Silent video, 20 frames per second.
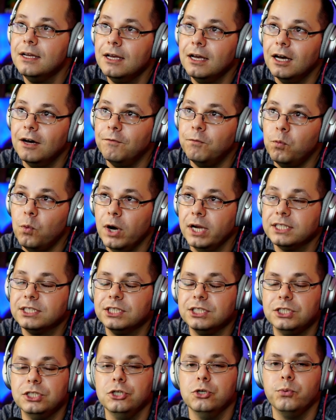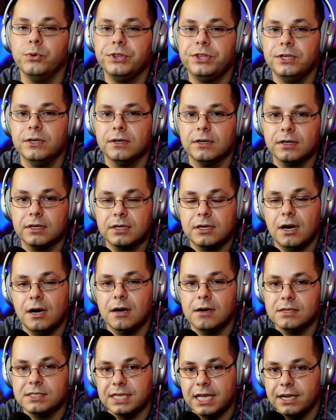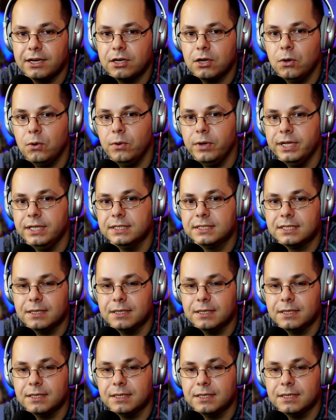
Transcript: of what to do with your cards and coins